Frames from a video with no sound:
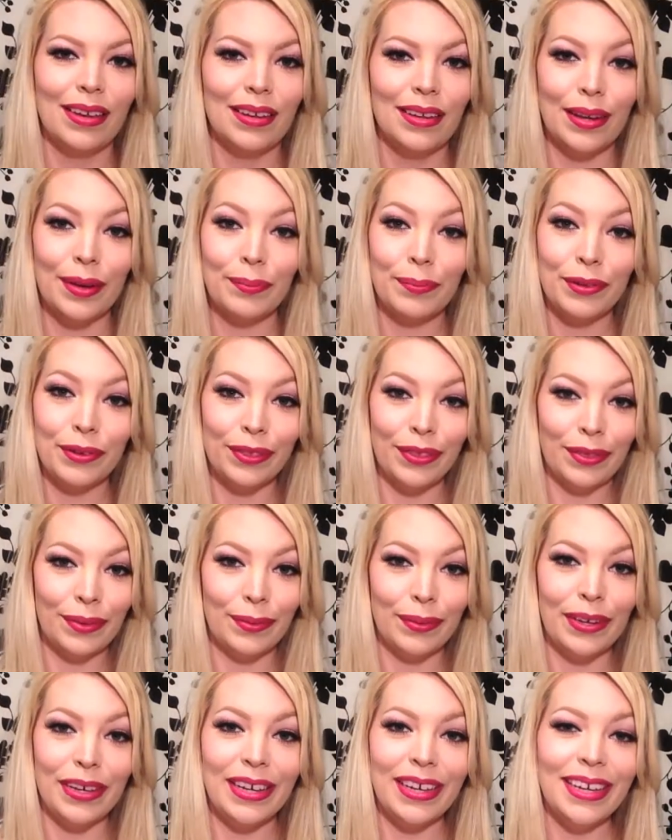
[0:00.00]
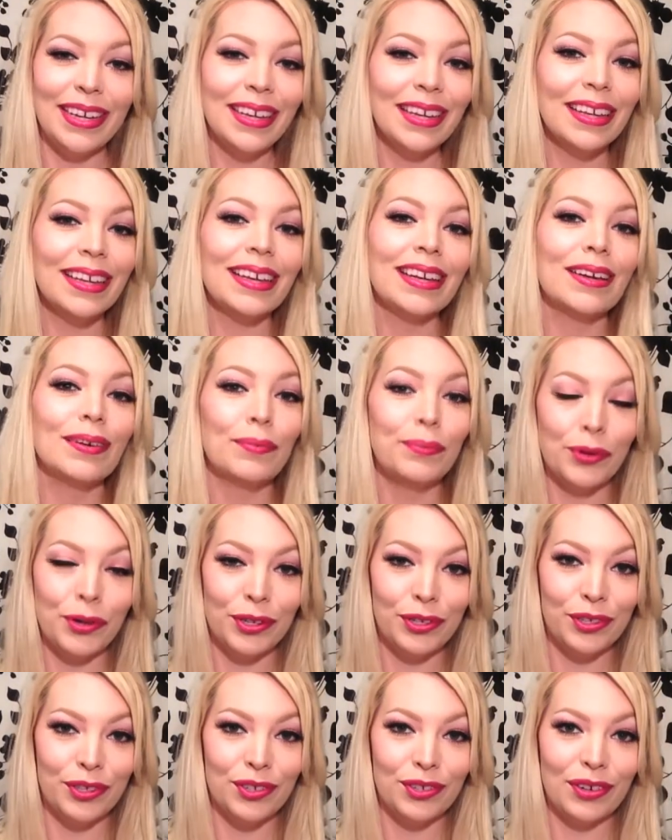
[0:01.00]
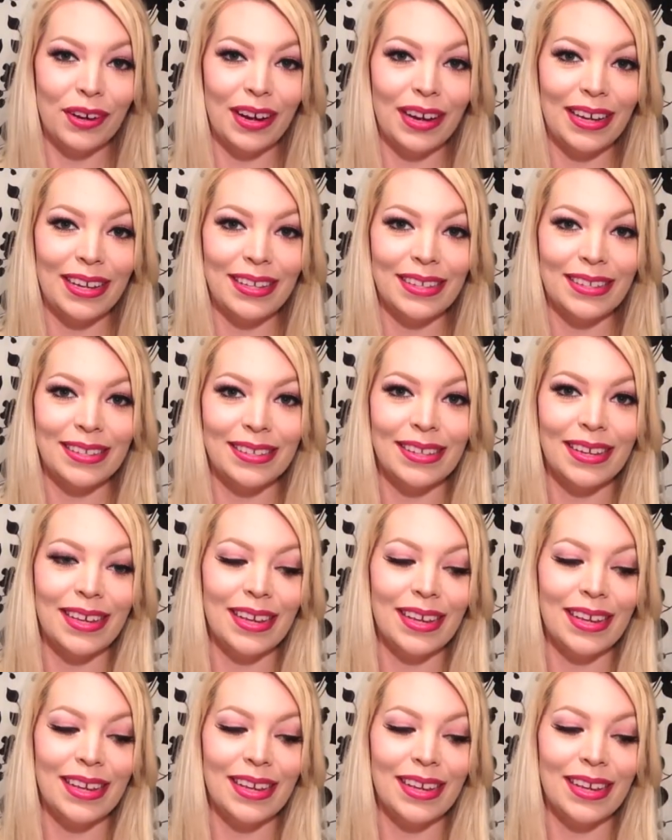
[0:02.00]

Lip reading: Number 3, moisturize.